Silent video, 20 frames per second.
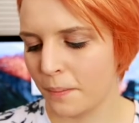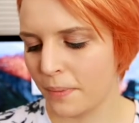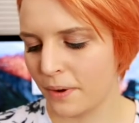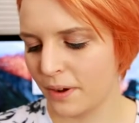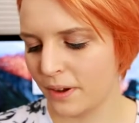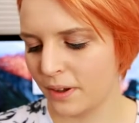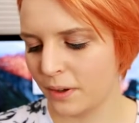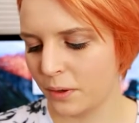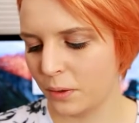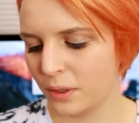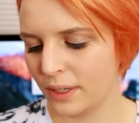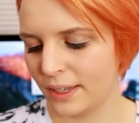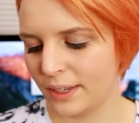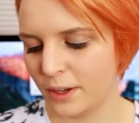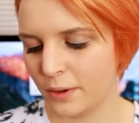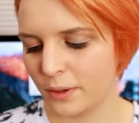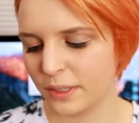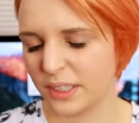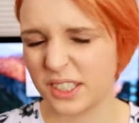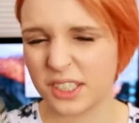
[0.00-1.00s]
But all I
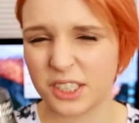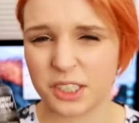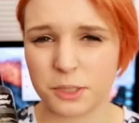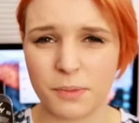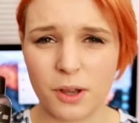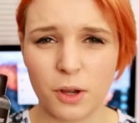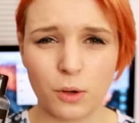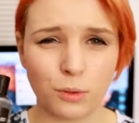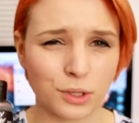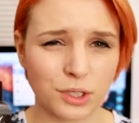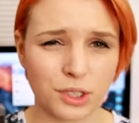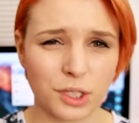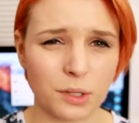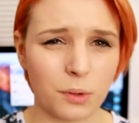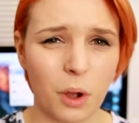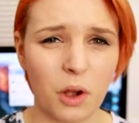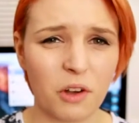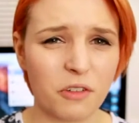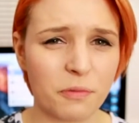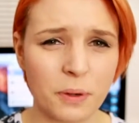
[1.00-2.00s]
know is the smell was
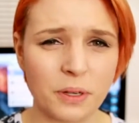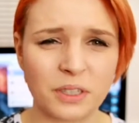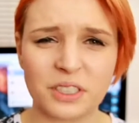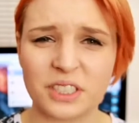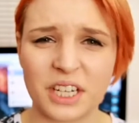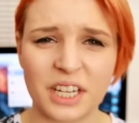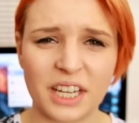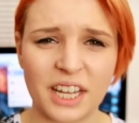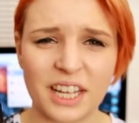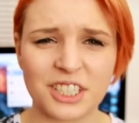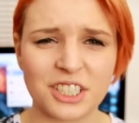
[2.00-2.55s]
so off-putting.